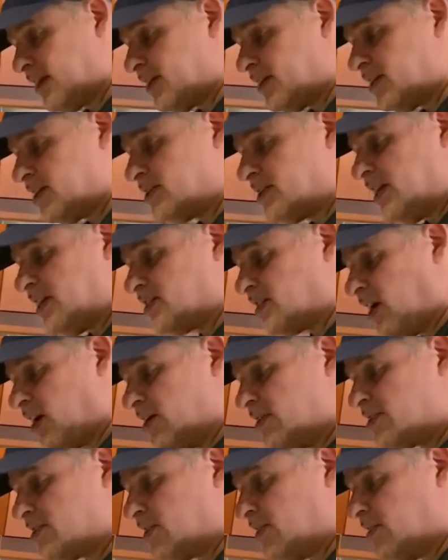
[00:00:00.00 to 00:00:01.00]
You can see it's
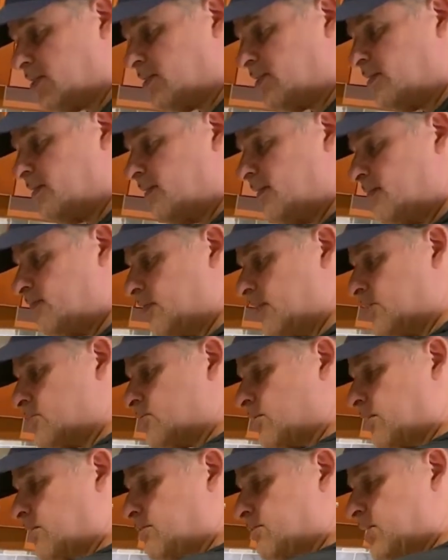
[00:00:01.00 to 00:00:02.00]
hard still. It's
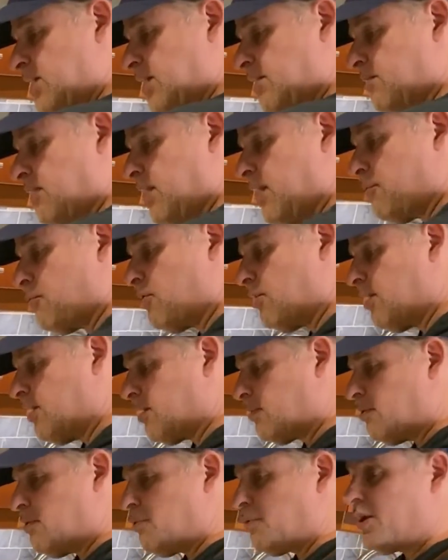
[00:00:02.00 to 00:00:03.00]
still going to take a lot more liquid.